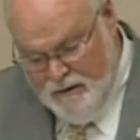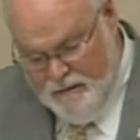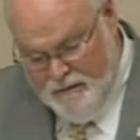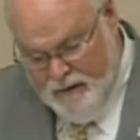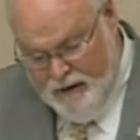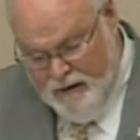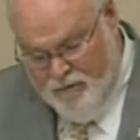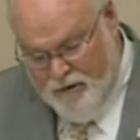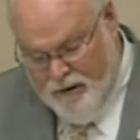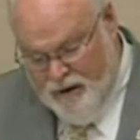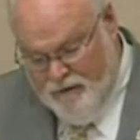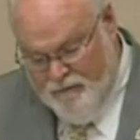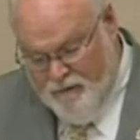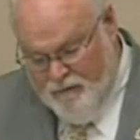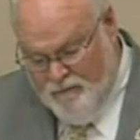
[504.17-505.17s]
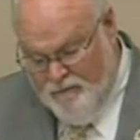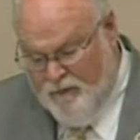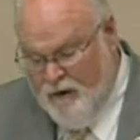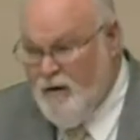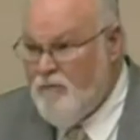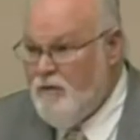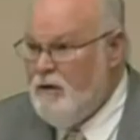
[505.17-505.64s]
And we'll hear from
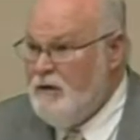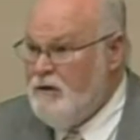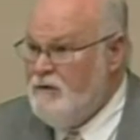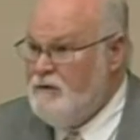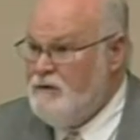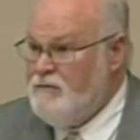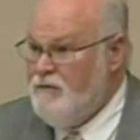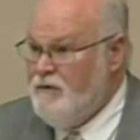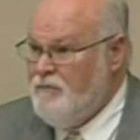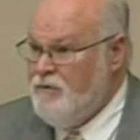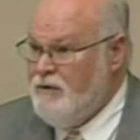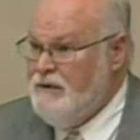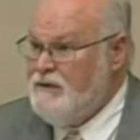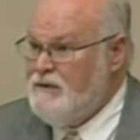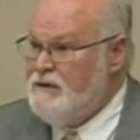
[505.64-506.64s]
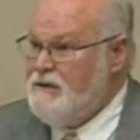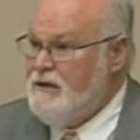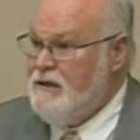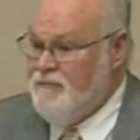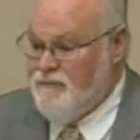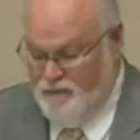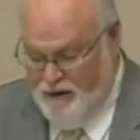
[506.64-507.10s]
farm workers from places
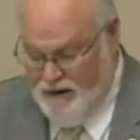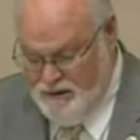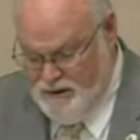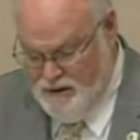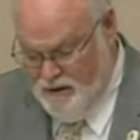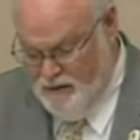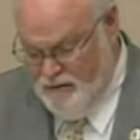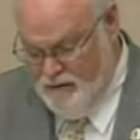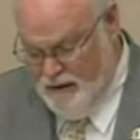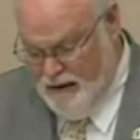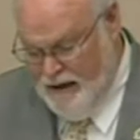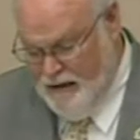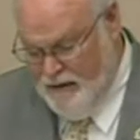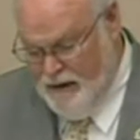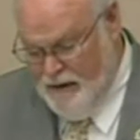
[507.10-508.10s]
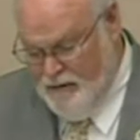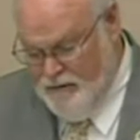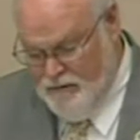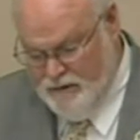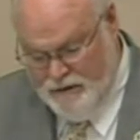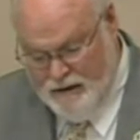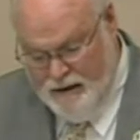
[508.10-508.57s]
like Fresno County who
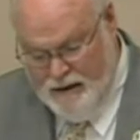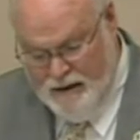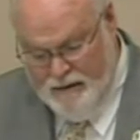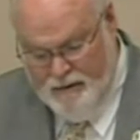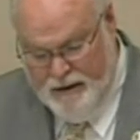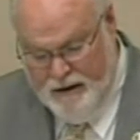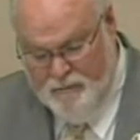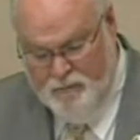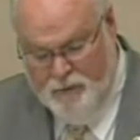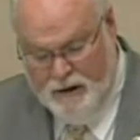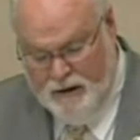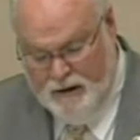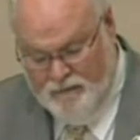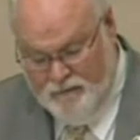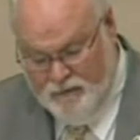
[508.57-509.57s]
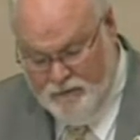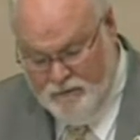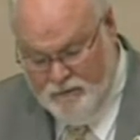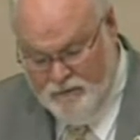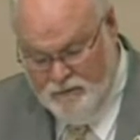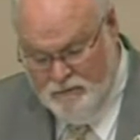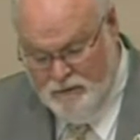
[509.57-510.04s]
will talk about picking
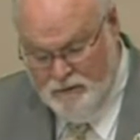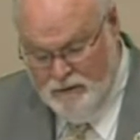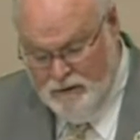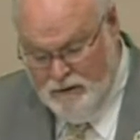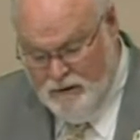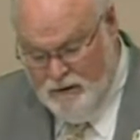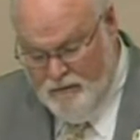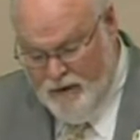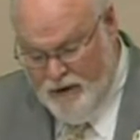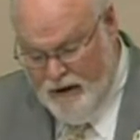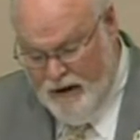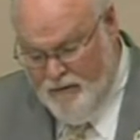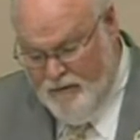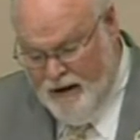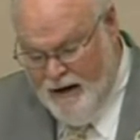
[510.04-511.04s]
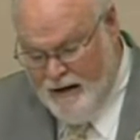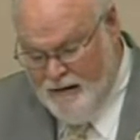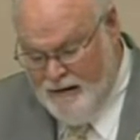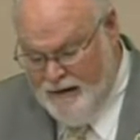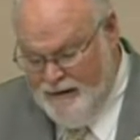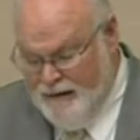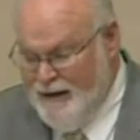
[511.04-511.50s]
fruit, but
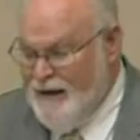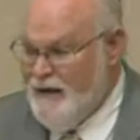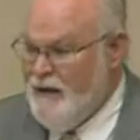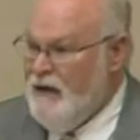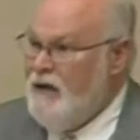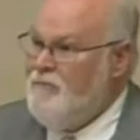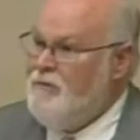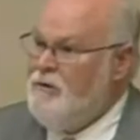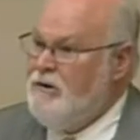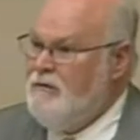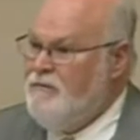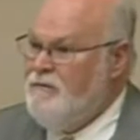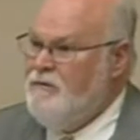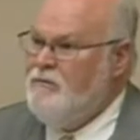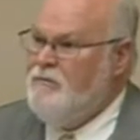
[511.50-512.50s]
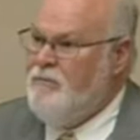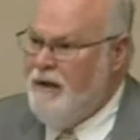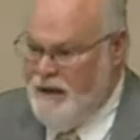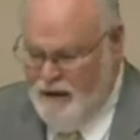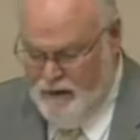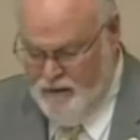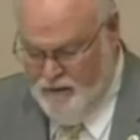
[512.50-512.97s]
ironically lining up at the food bank